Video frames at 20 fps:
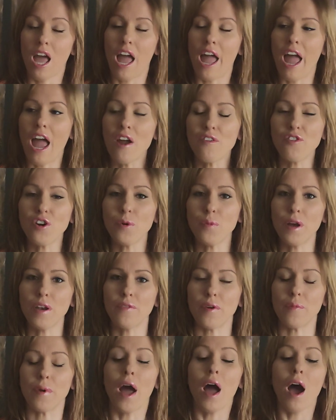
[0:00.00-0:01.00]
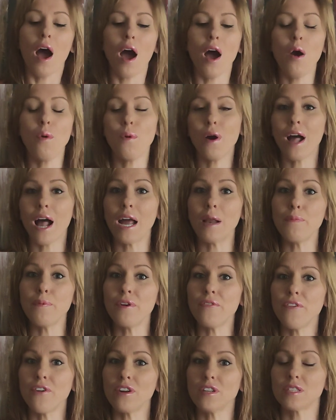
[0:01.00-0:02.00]
Every one of them. Oh, well, I
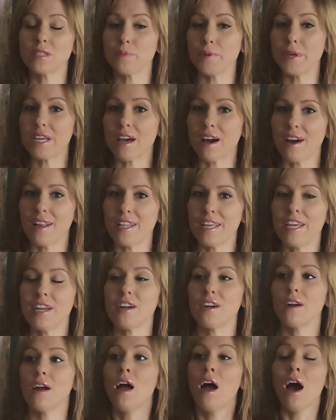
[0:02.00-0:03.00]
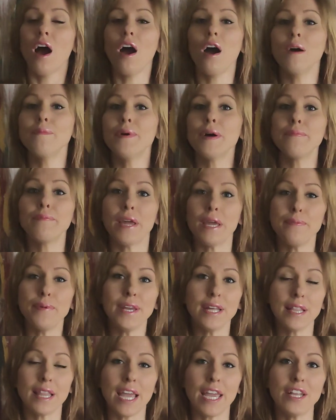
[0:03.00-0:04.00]
prefer to speak on here. Oh, but
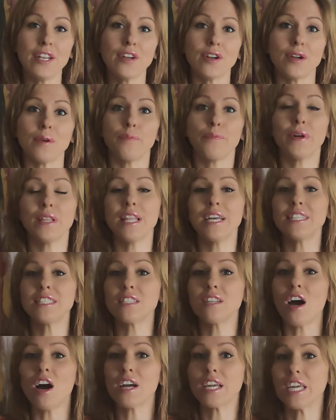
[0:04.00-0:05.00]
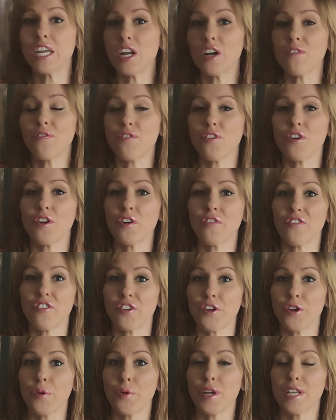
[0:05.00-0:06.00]
maybe later. But let's talk here for a
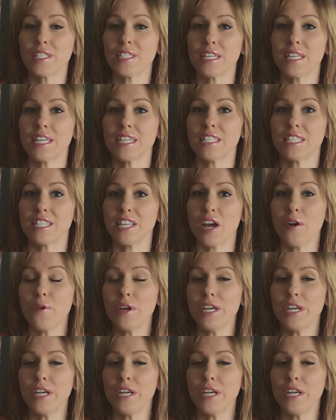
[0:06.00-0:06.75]
few weeks and get to know